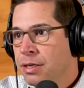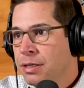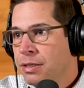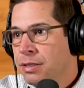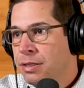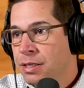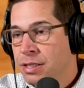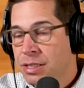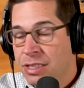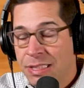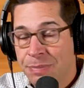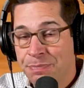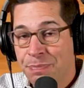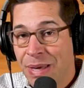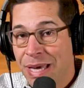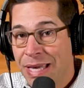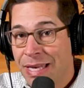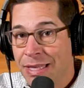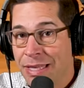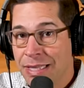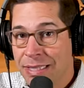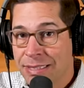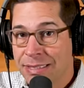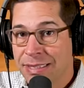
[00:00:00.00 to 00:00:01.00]
to
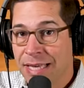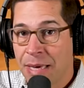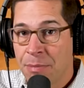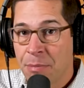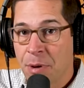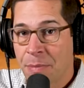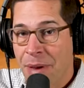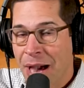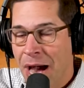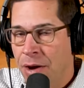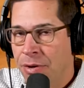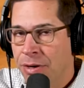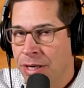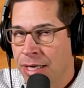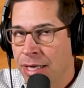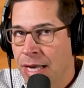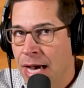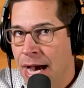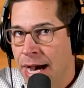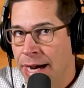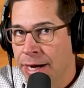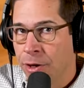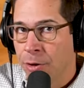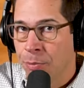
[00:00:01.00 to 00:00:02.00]
spend the same amount in
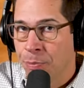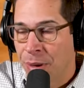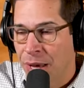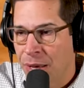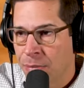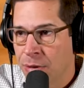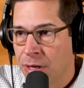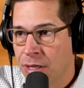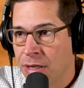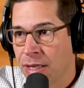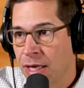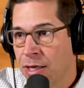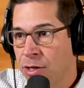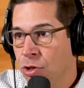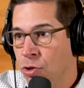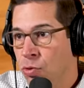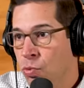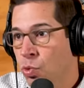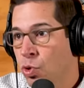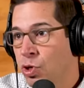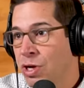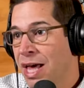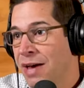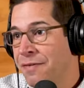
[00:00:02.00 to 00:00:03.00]
higher payment that you
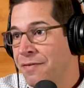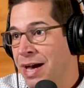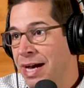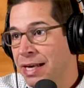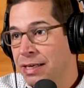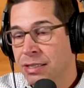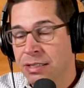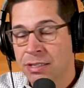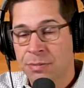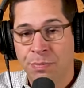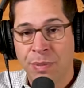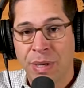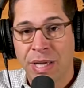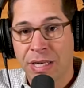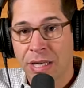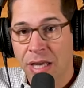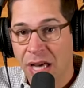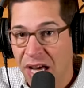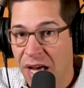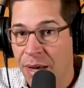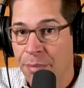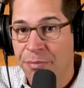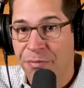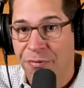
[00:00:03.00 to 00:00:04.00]
would have had to spend
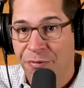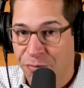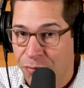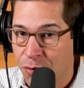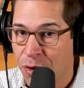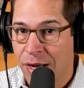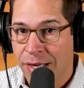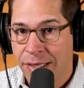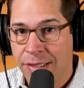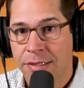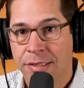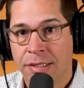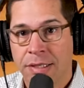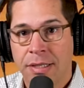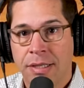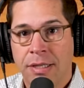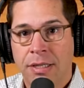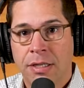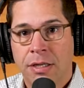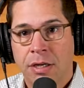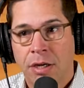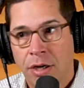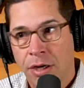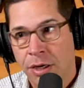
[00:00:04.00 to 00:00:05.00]
upfront
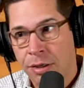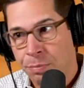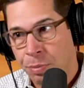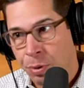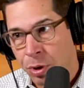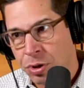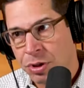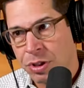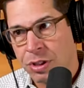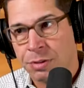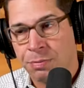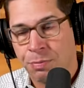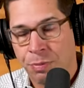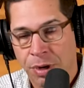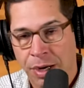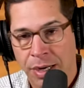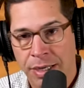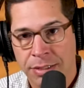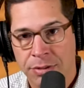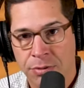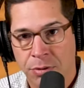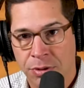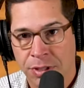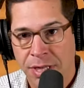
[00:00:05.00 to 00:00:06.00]
on purchase
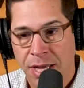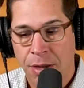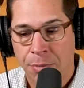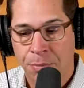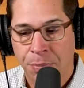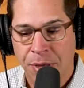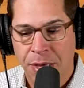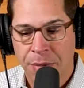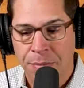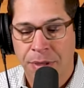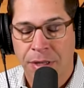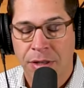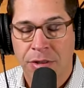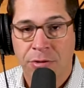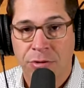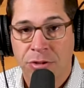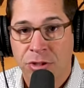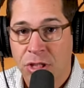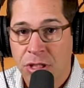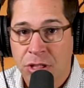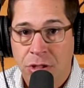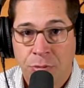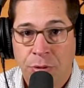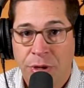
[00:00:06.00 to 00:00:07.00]
price or down payment
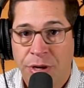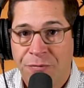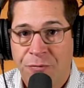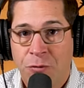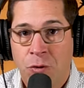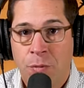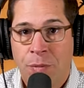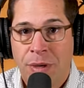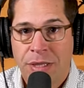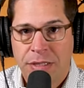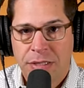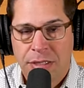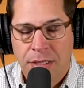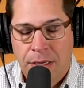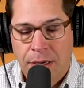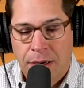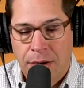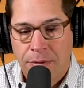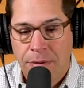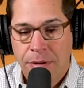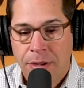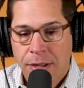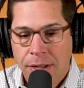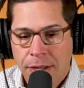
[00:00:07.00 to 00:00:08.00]
just three to four months ago.
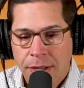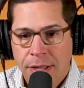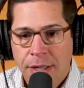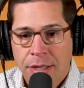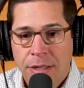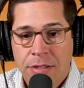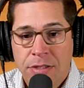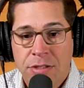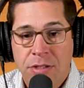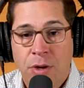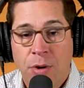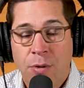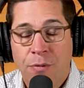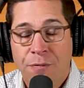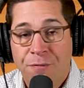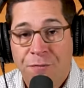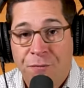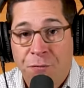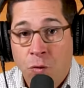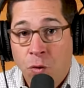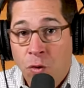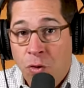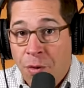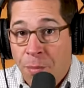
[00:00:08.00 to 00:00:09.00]
So,
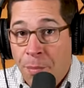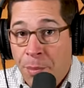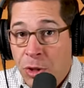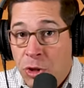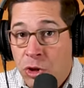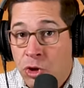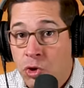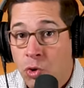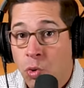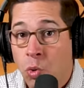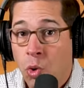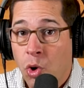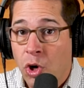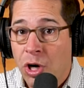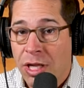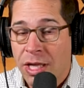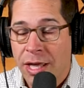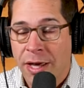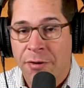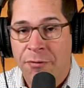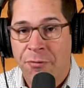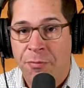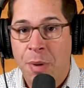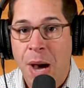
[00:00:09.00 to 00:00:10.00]
for the
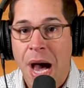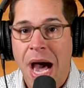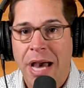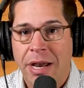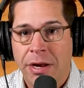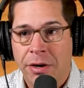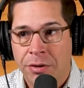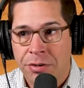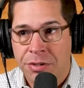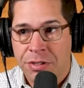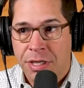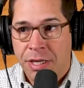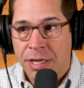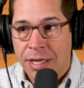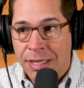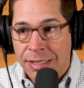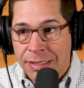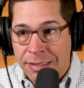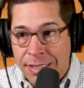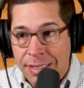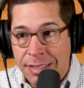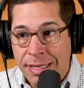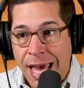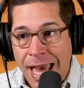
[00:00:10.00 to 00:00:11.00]
majority of buyers,
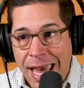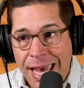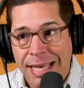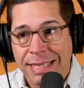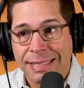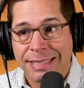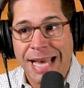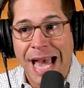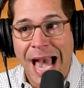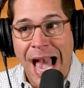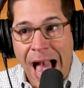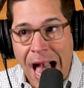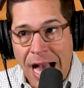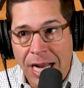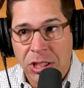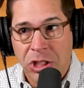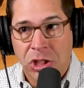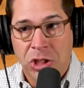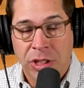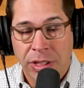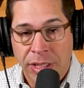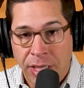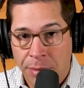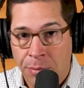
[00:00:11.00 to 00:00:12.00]
today is
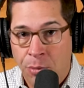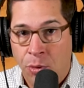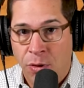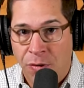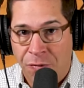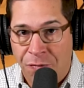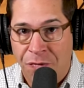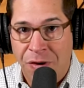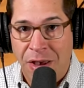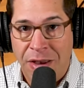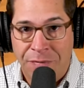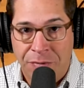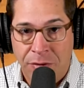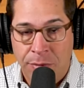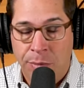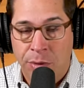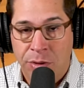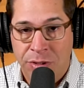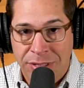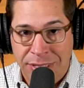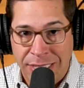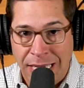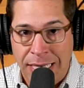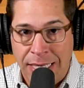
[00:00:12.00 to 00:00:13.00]
actually a more
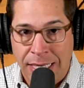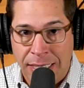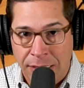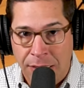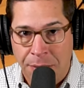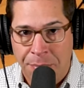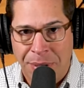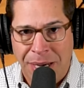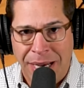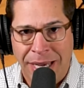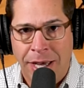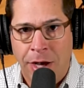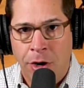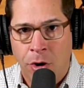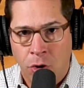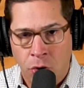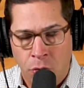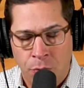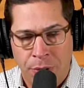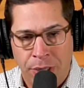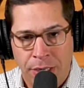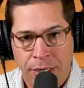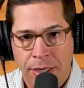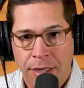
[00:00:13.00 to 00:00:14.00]
favorable setting to buy a
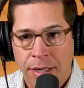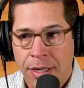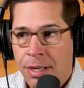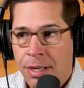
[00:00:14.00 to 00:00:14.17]
home in.